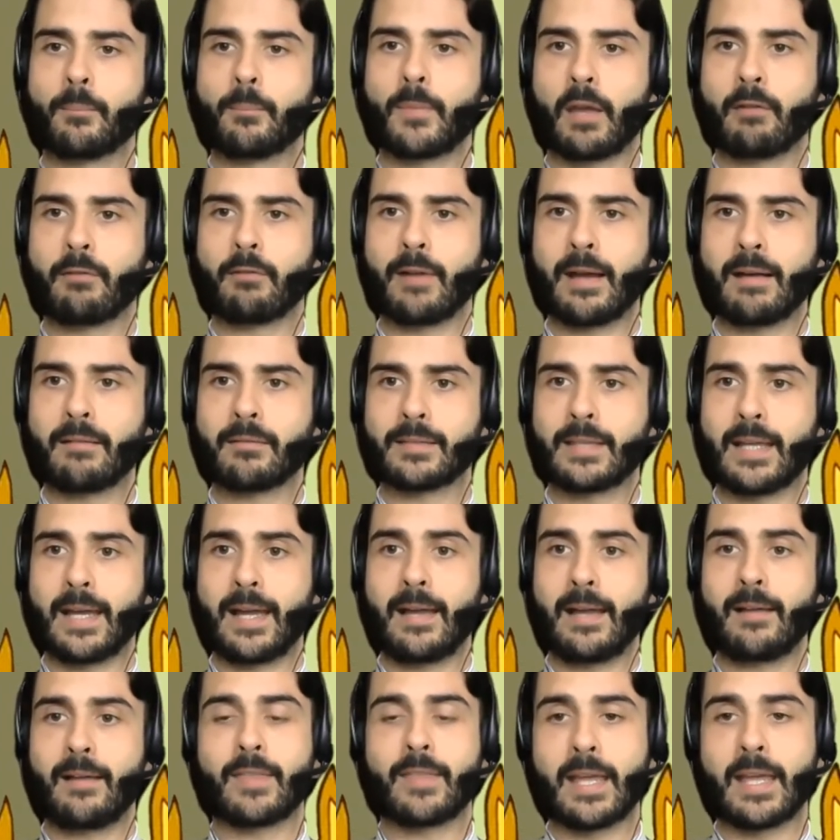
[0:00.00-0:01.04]
around
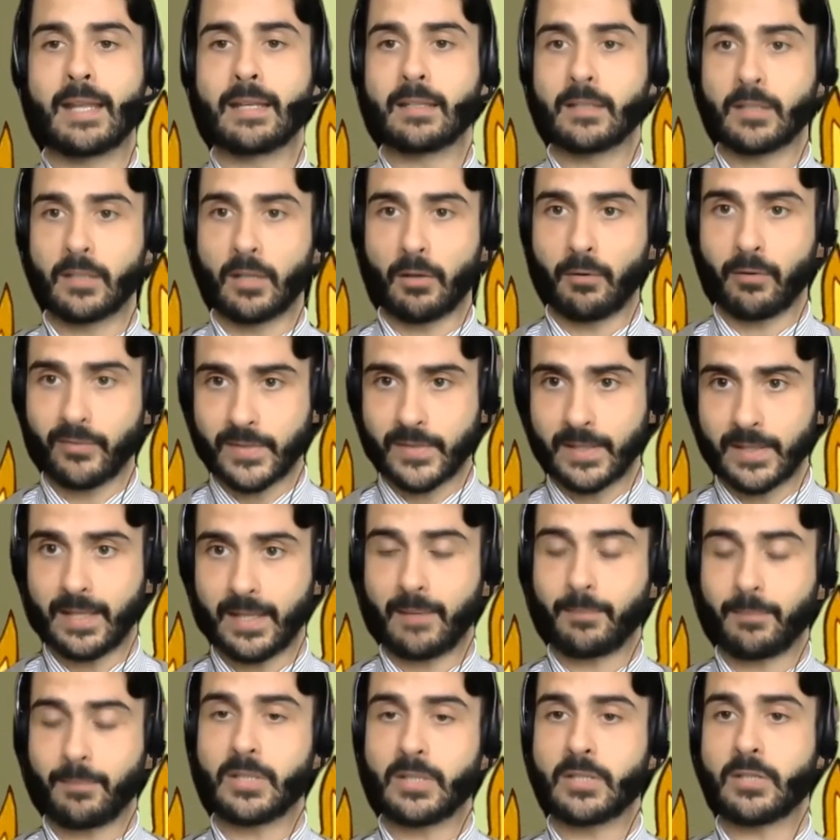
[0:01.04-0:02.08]
that, then you know obviously
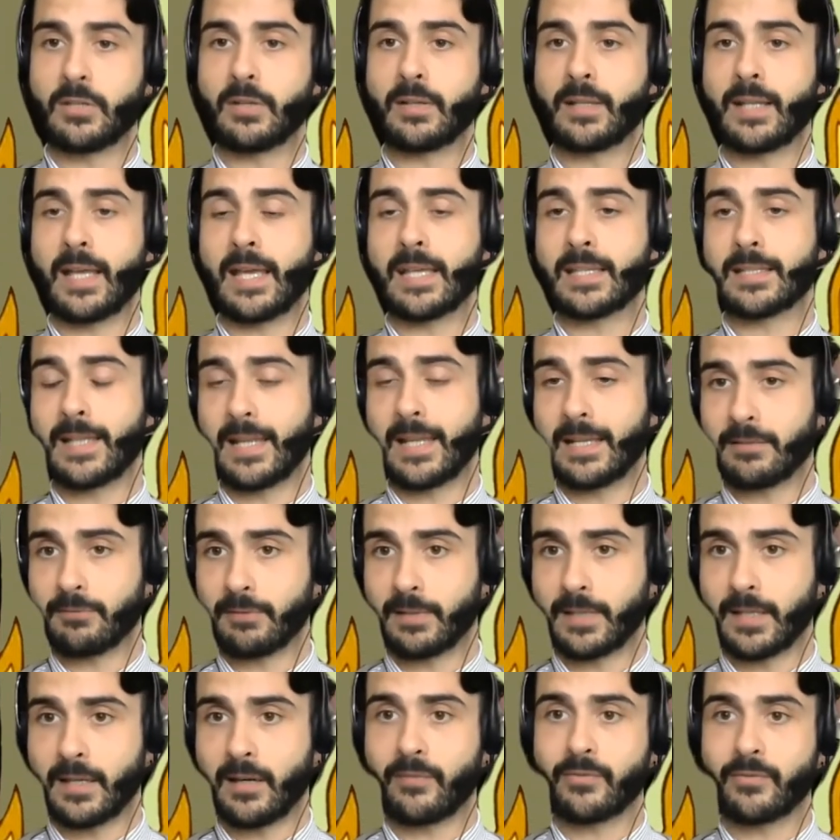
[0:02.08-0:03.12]
they'd be doing theirs later
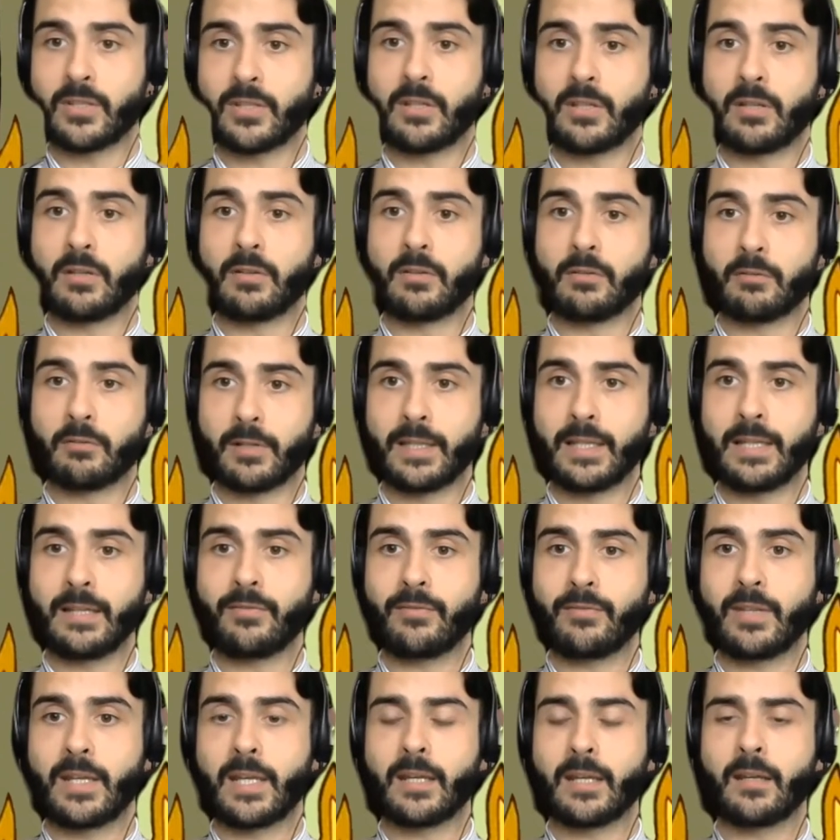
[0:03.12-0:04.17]
in the afternoon or in the
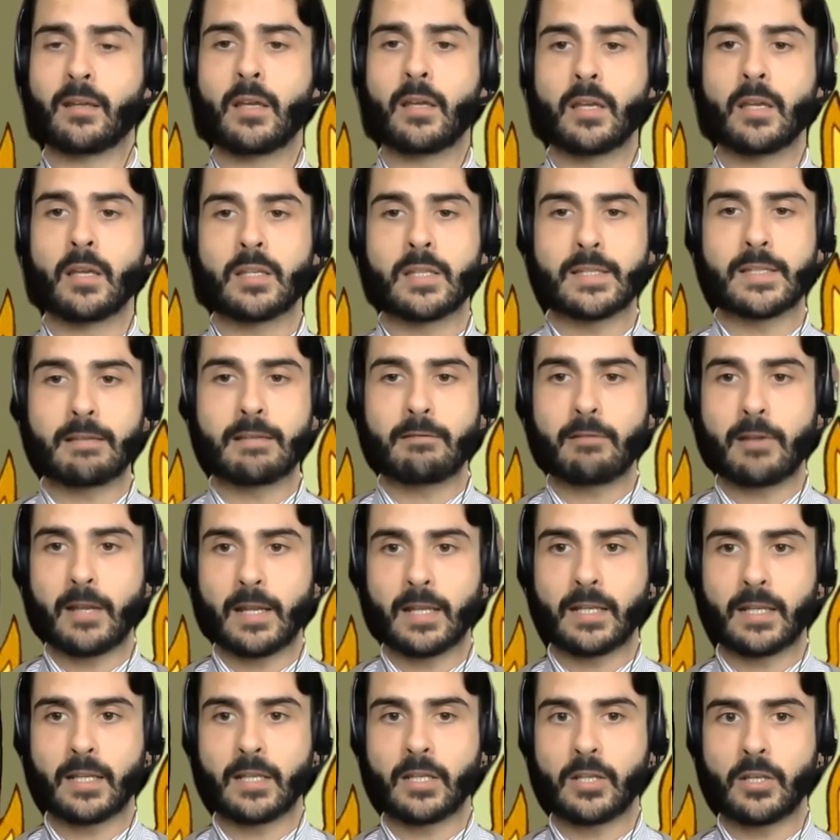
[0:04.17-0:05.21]
evening. Is there,
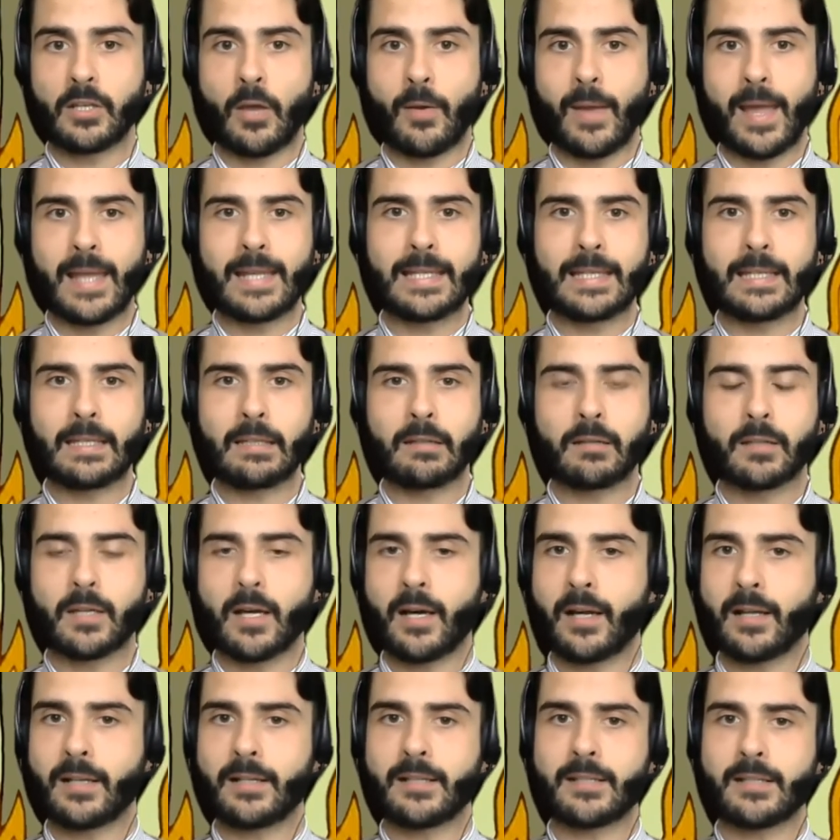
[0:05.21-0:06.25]
you know, any
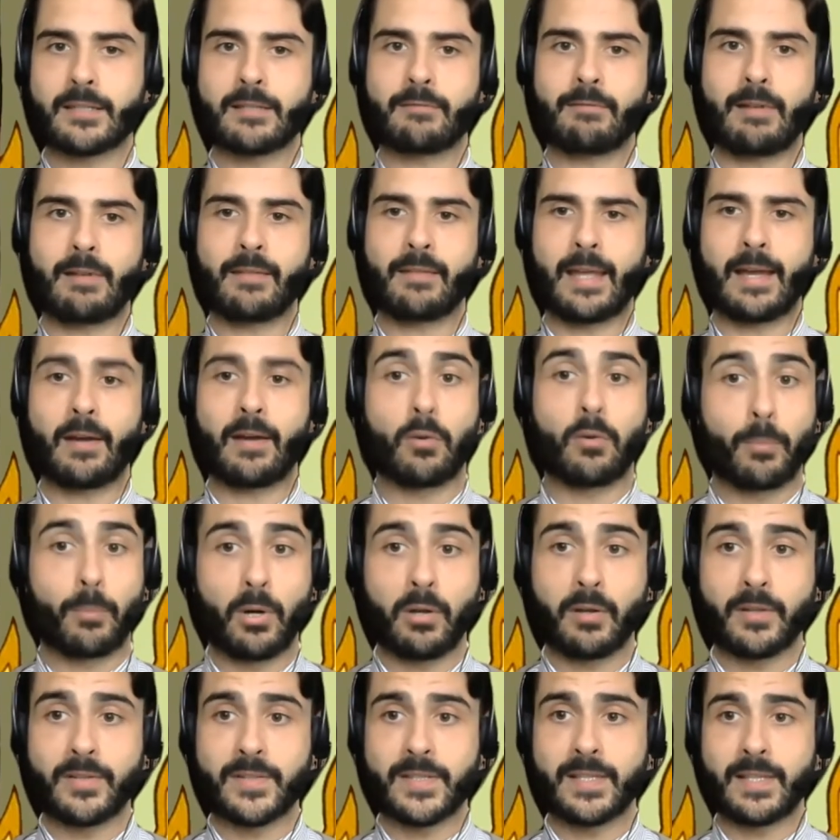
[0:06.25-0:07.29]
guidance around that or
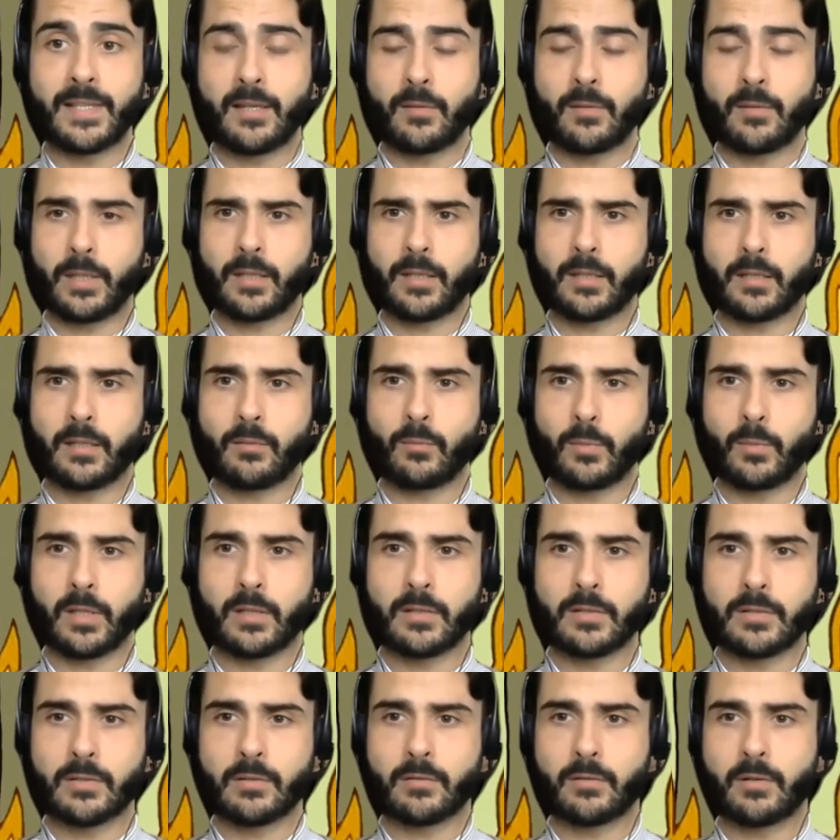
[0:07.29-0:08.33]
policy that we can
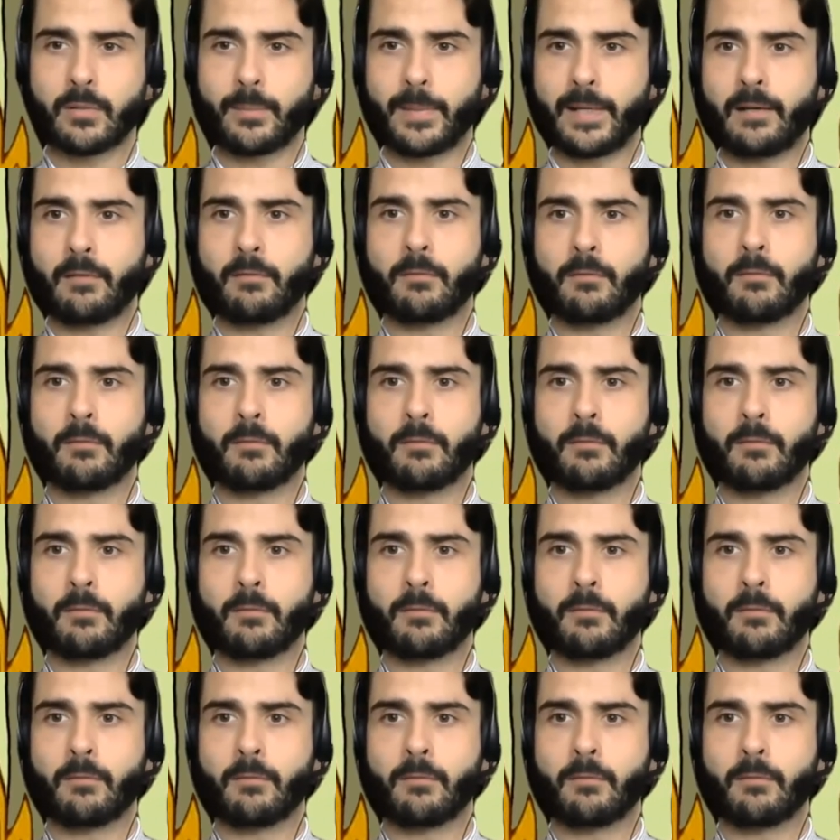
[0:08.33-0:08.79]
talk about?